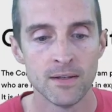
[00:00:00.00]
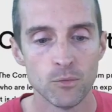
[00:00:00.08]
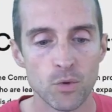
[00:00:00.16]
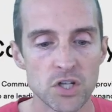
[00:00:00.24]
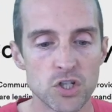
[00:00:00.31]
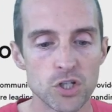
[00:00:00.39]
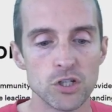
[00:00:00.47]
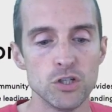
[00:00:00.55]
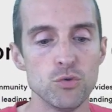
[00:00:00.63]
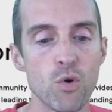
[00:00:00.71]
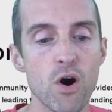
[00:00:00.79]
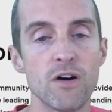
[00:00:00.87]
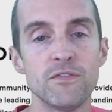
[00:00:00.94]
which
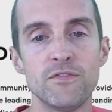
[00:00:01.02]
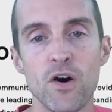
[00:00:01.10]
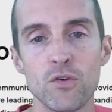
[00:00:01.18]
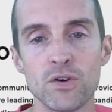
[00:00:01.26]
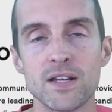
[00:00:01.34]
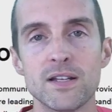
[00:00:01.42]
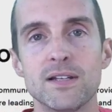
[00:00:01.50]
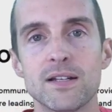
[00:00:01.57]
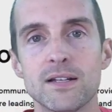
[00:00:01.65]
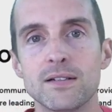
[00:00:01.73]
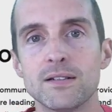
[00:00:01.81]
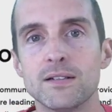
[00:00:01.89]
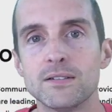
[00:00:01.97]
you all voted.